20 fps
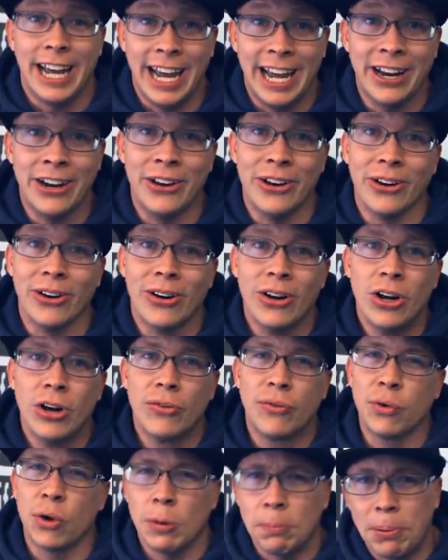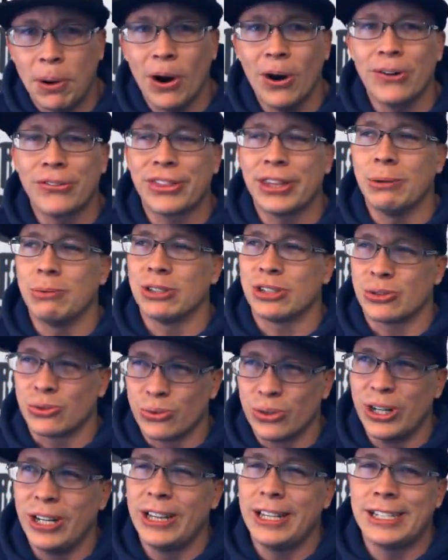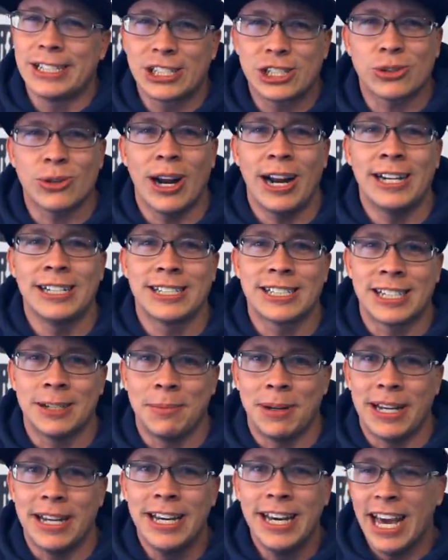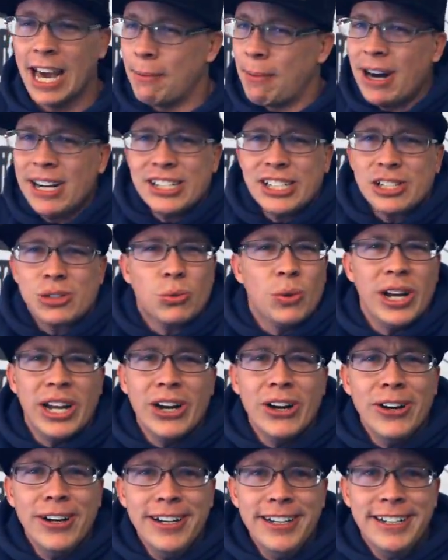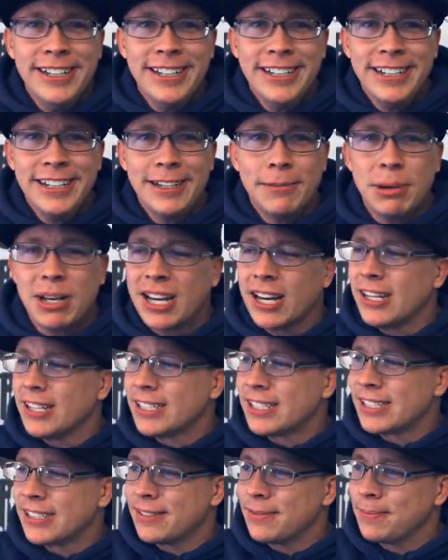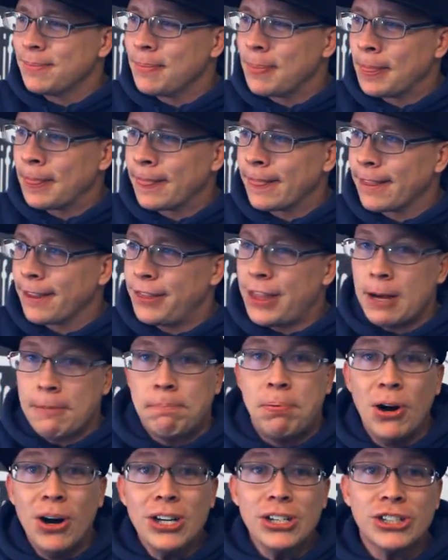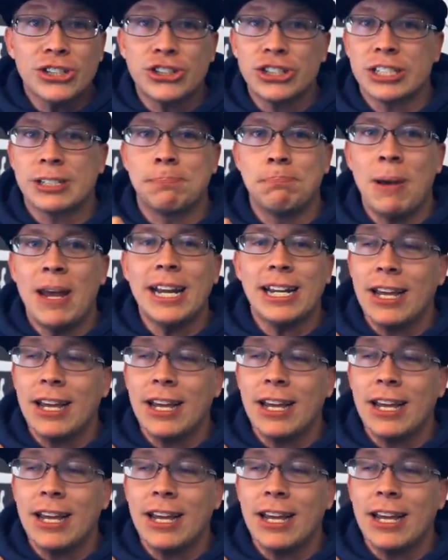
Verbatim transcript: ender for a part that was really strange to me. Am I just weird? Because that push just